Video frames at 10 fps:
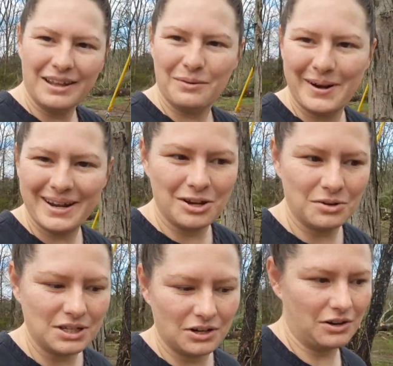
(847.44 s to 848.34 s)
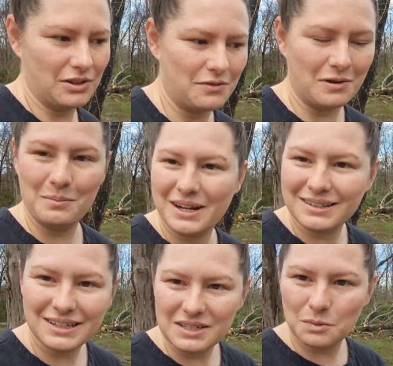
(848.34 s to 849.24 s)
that we use here on the farm,
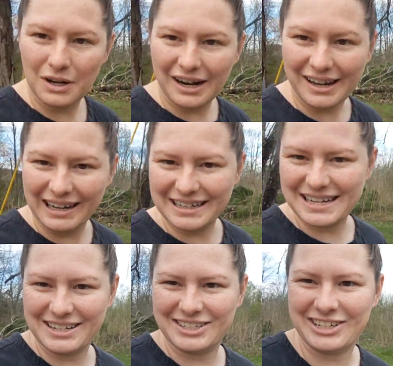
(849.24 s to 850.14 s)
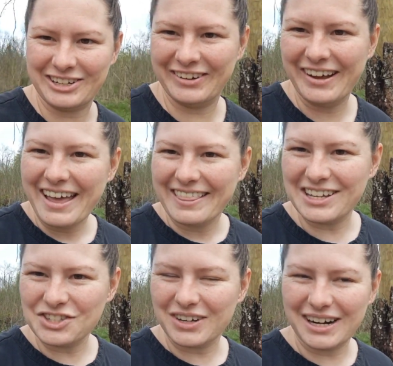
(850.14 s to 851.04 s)
because that's what I can attest to.
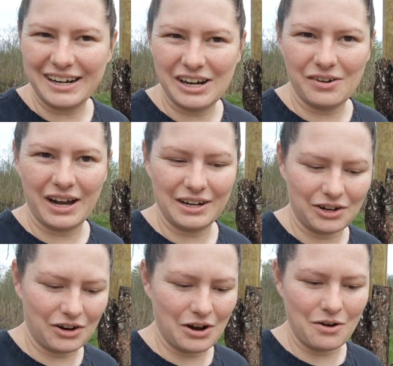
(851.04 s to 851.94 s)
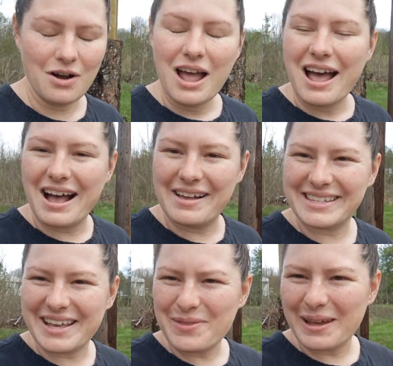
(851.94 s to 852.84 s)
That's what I know how to grow.
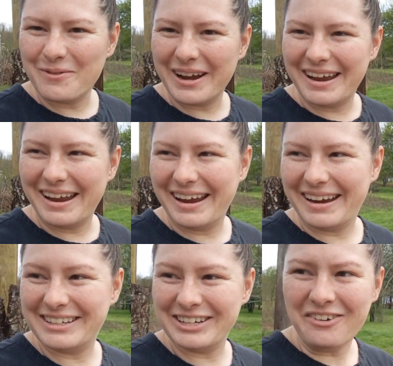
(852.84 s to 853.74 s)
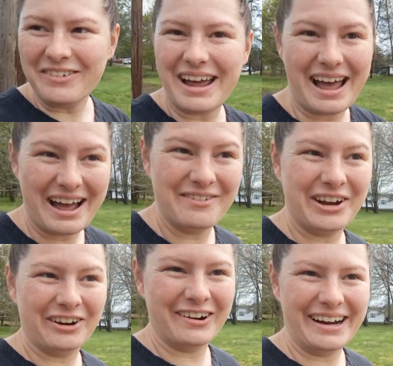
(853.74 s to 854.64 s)
Something we don't have
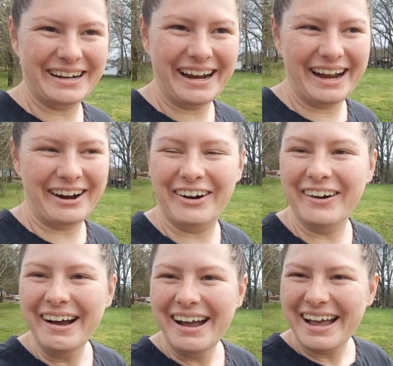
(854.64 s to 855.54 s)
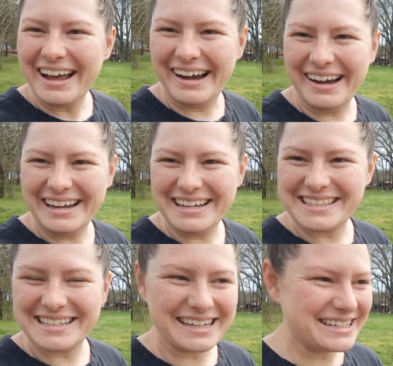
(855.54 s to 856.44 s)
here right now is
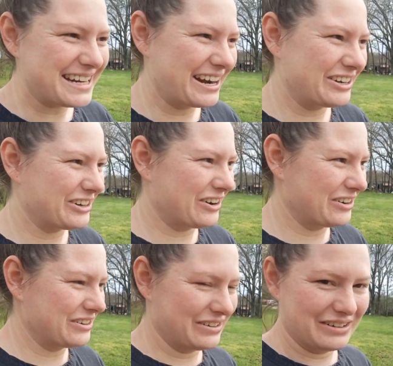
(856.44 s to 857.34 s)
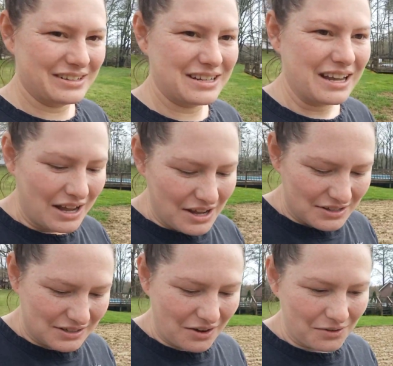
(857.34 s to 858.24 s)
the container gardens.
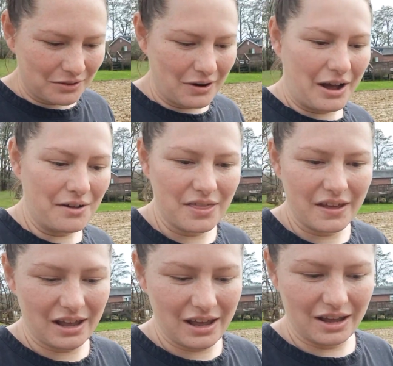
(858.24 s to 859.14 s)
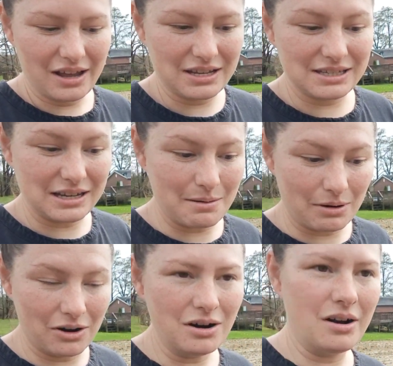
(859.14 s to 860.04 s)
So throughout the
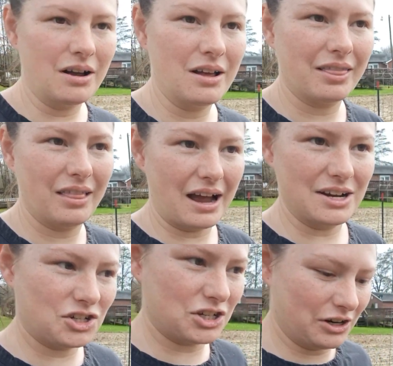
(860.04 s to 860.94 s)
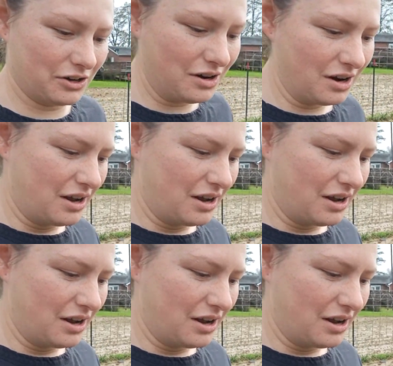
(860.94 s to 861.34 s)
summer last year,